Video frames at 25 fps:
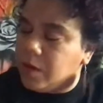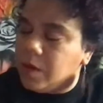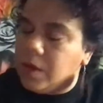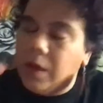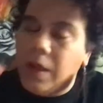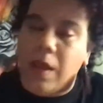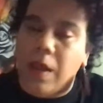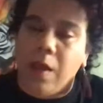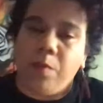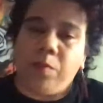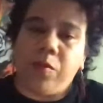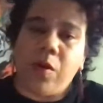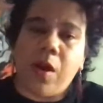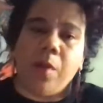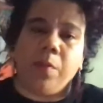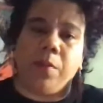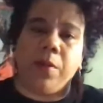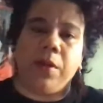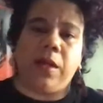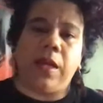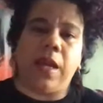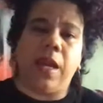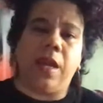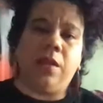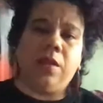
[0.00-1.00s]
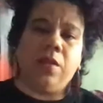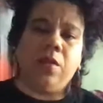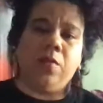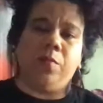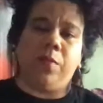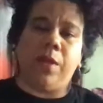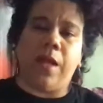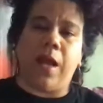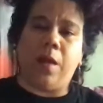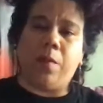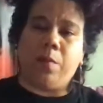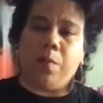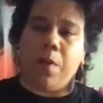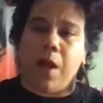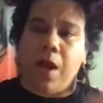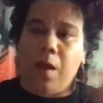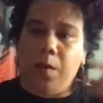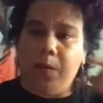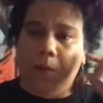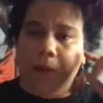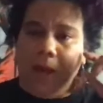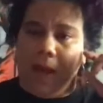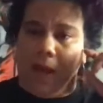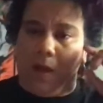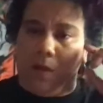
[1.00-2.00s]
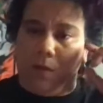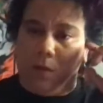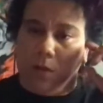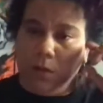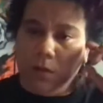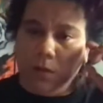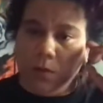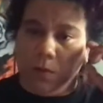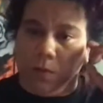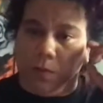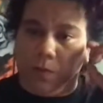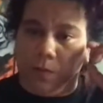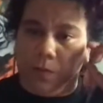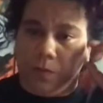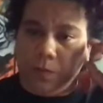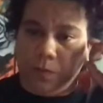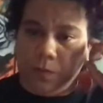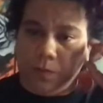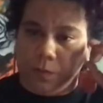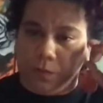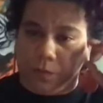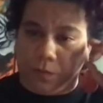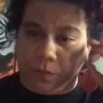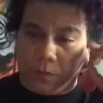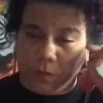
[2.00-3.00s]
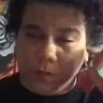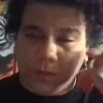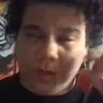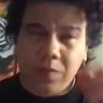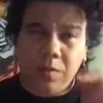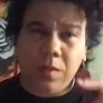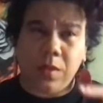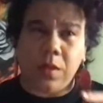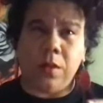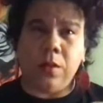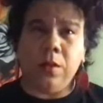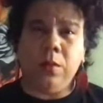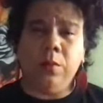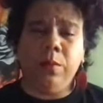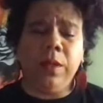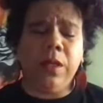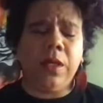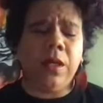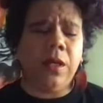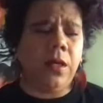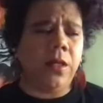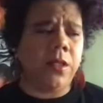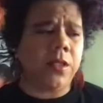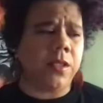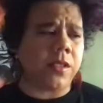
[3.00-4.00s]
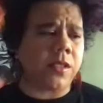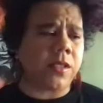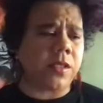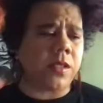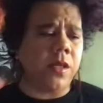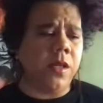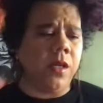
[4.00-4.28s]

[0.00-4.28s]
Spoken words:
and propaganda of Black buying power. Because